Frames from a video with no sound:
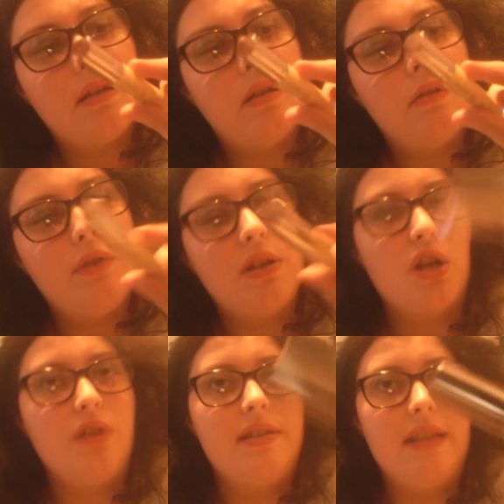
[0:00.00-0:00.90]
Coverage
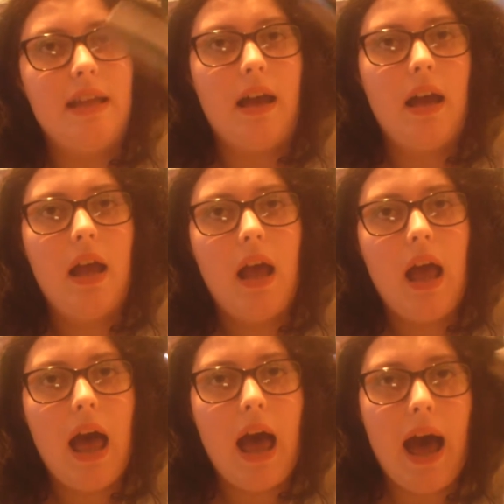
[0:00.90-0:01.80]
Concealer.
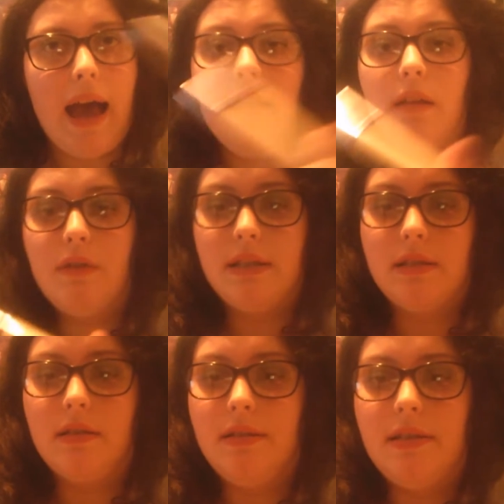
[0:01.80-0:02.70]
I love this
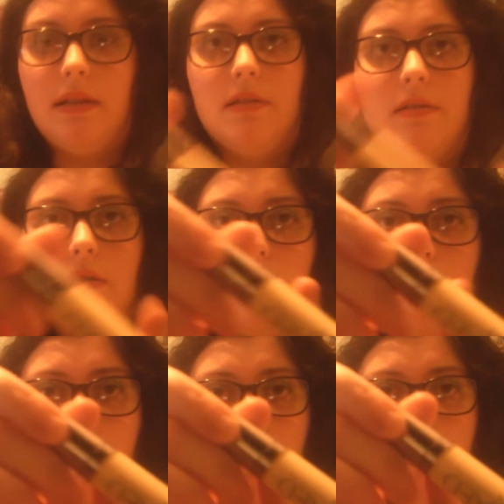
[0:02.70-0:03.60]
concealer so
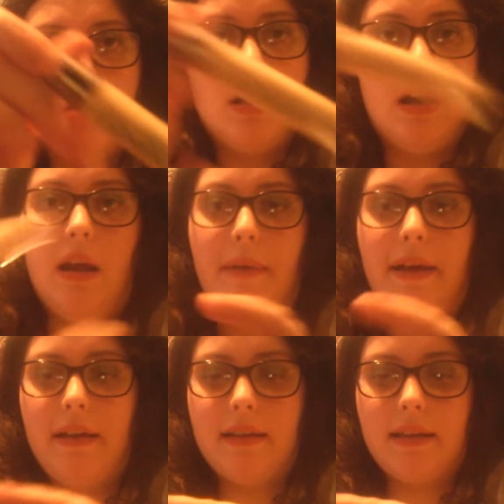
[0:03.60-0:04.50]
much.
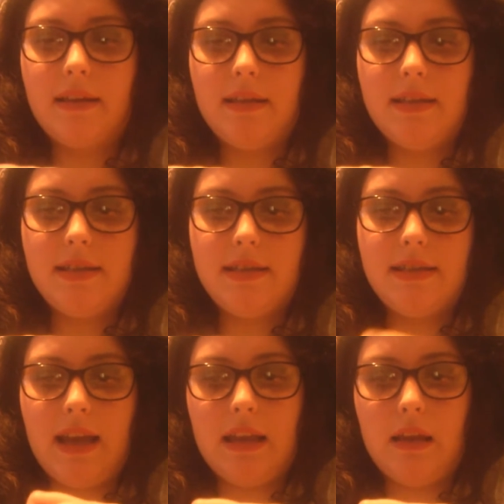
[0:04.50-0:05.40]
This is
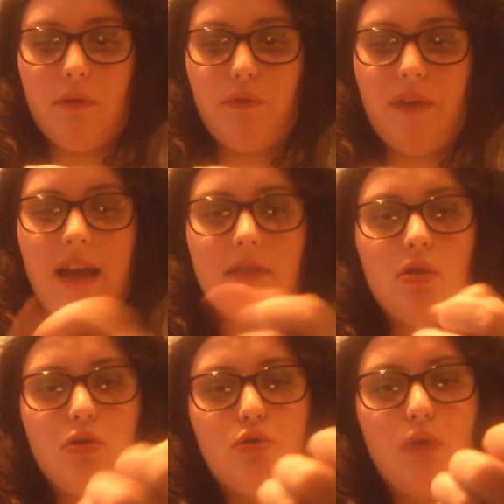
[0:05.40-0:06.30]
in Fair
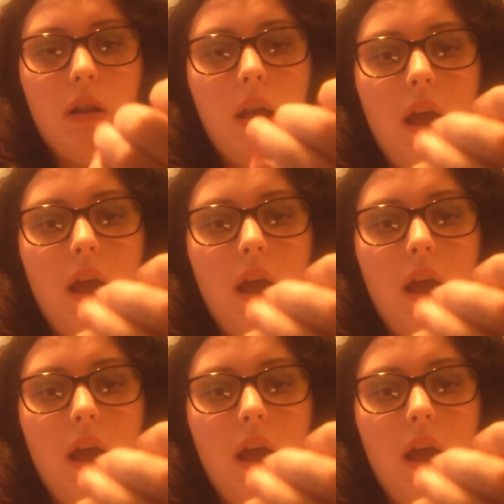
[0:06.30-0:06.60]
Neutral,